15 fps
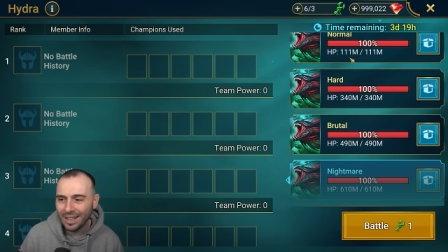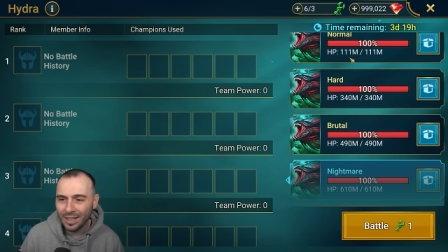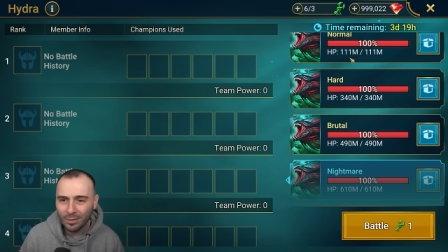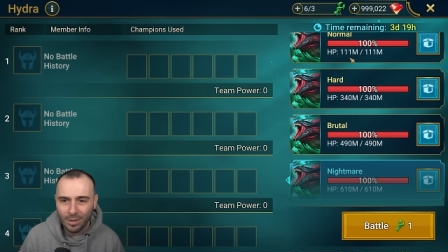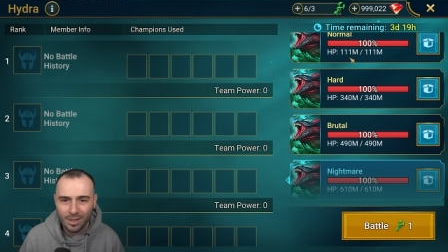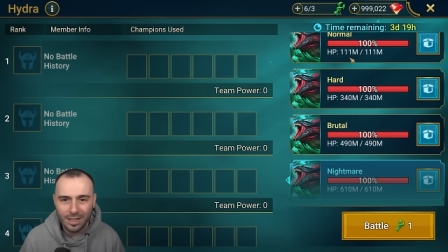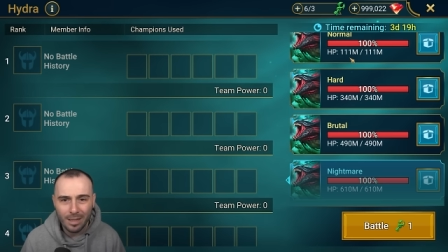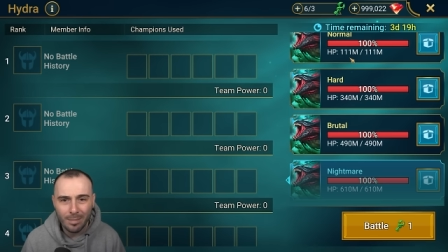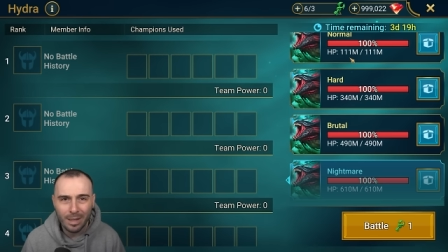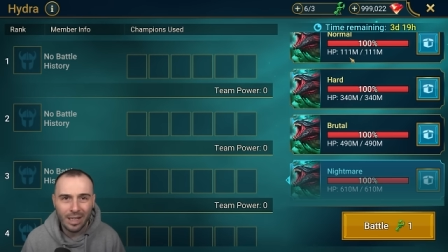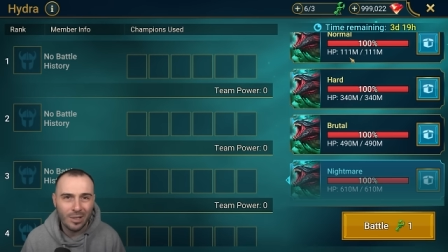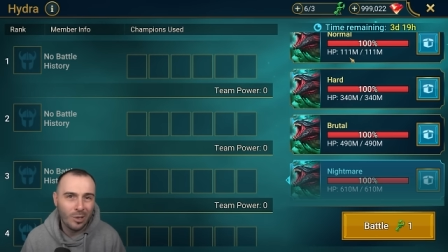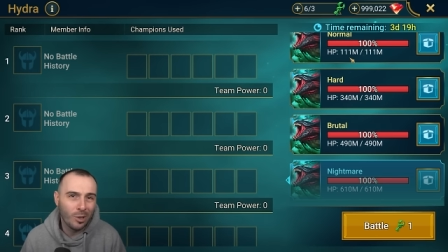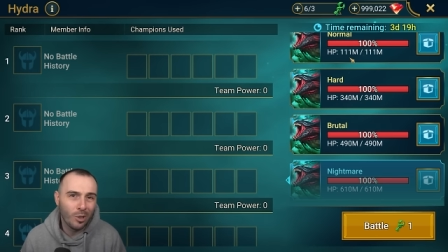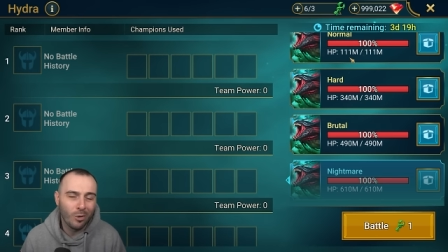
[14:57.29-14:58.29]
interesting
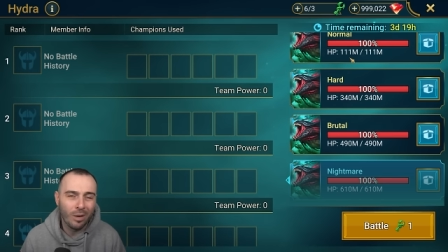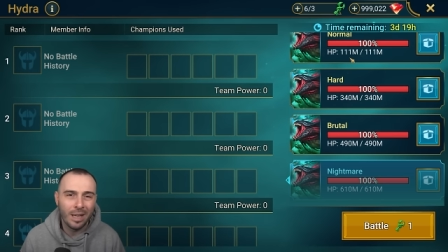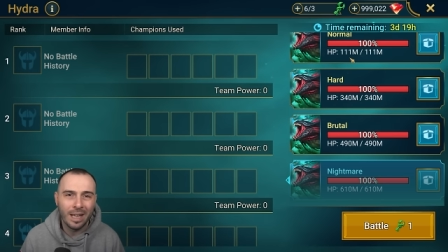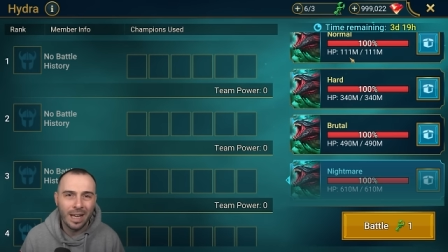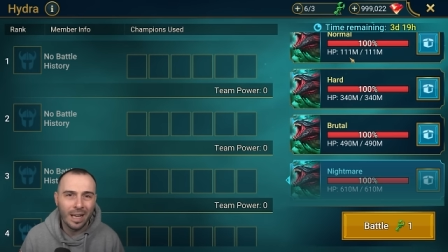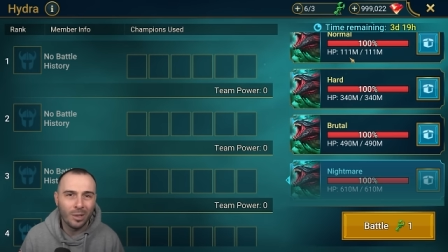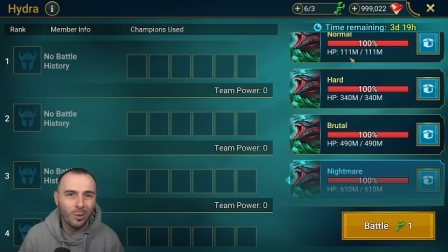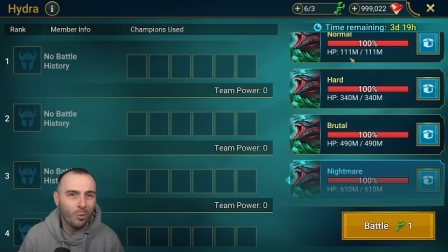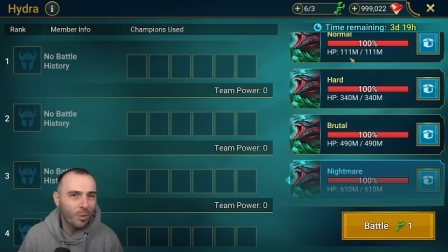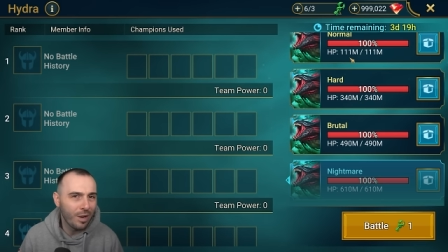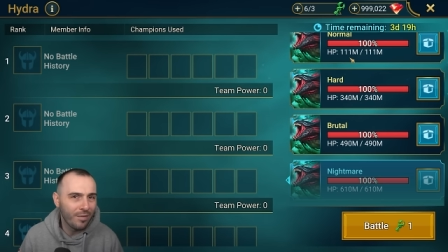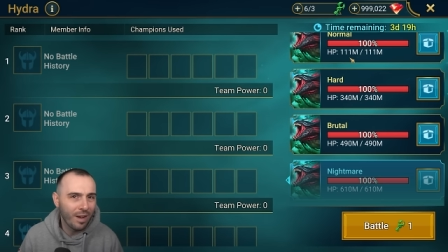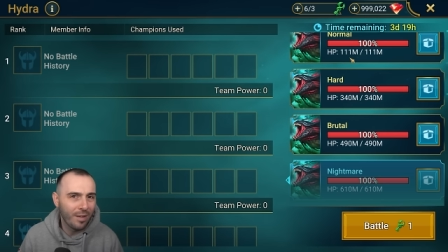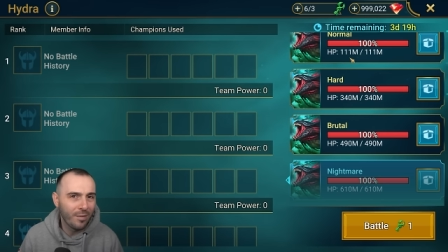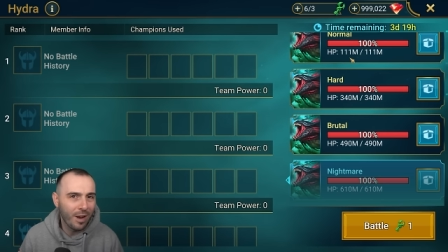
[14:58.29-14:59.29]
because you don't really get to
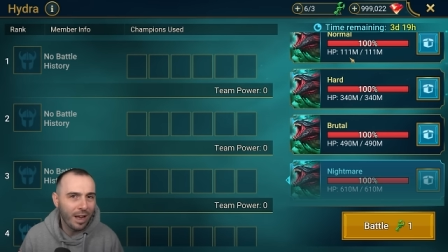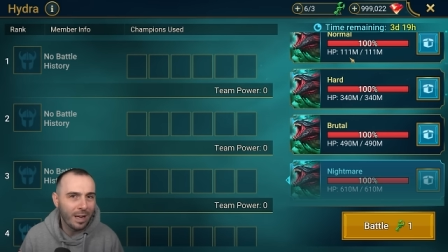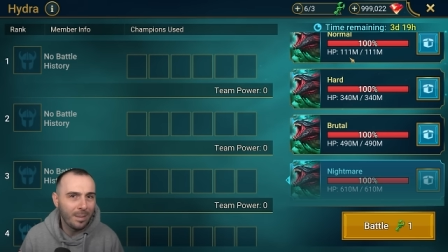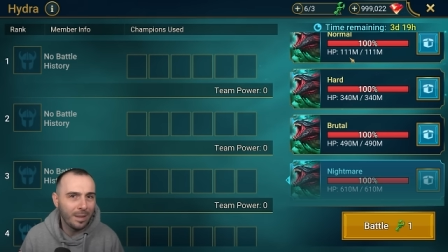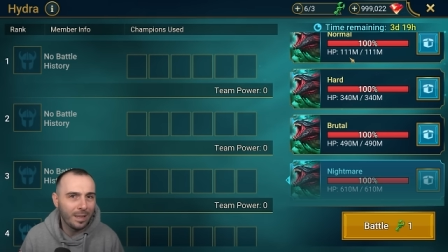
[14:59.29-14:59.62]
revive your enemy